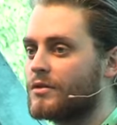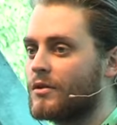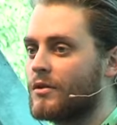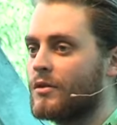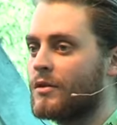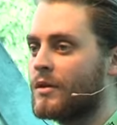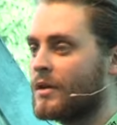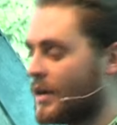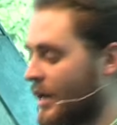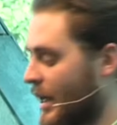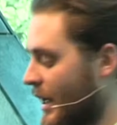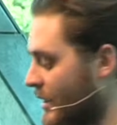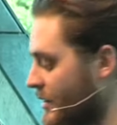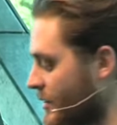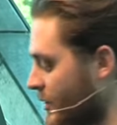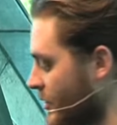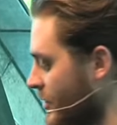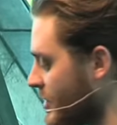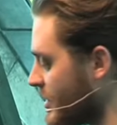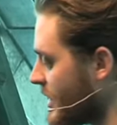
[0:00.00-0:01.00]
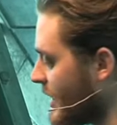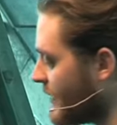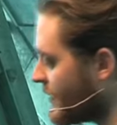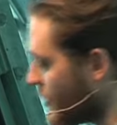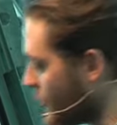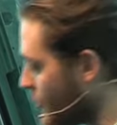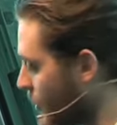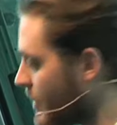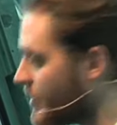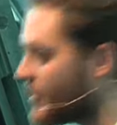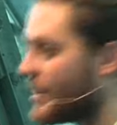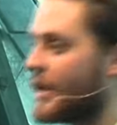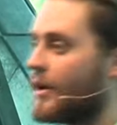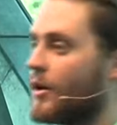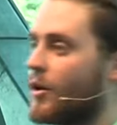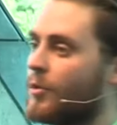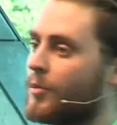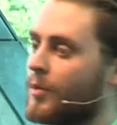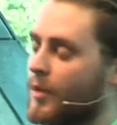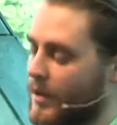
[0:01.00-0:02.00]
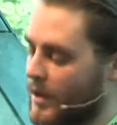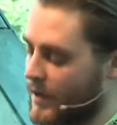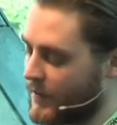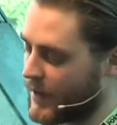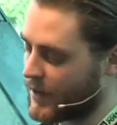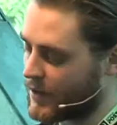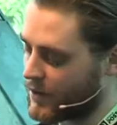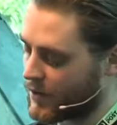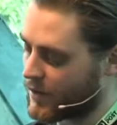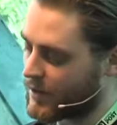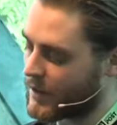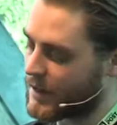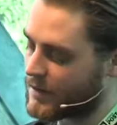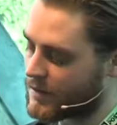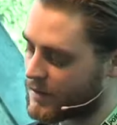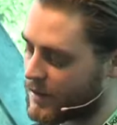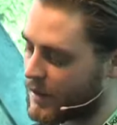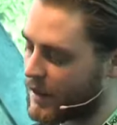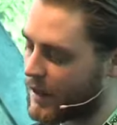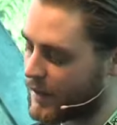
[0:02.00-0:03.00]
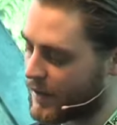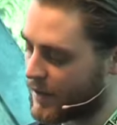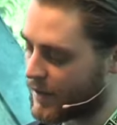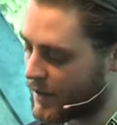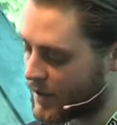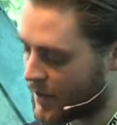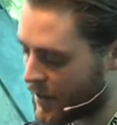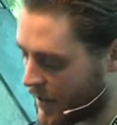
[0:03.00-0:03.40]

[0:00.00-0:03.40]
So, uh, so you just have to rip that open and then you can get started.